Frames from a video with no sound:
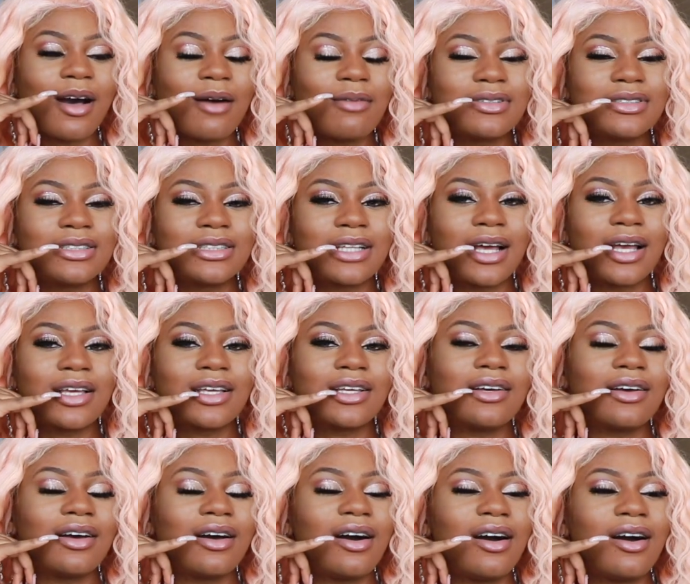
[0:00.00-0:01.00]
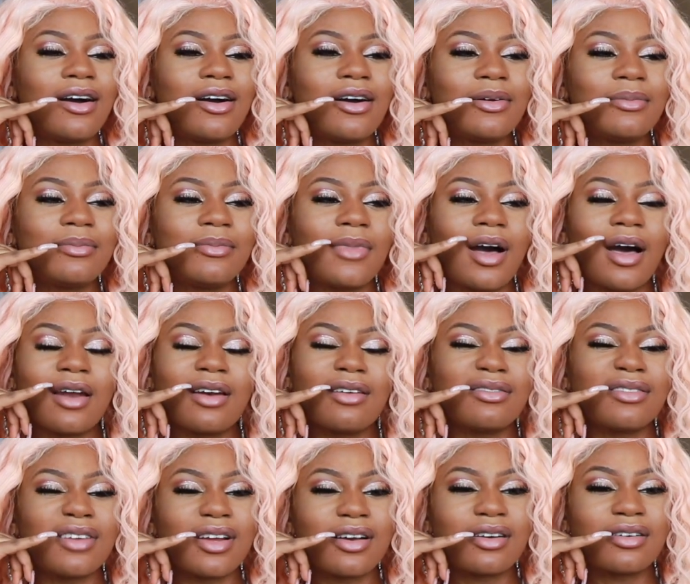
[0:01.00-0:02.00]
I was like, I
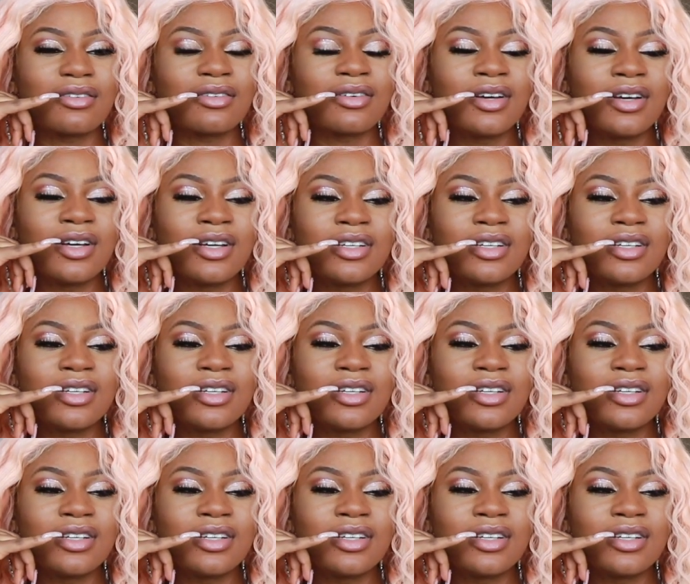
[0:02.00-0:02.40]
don't know.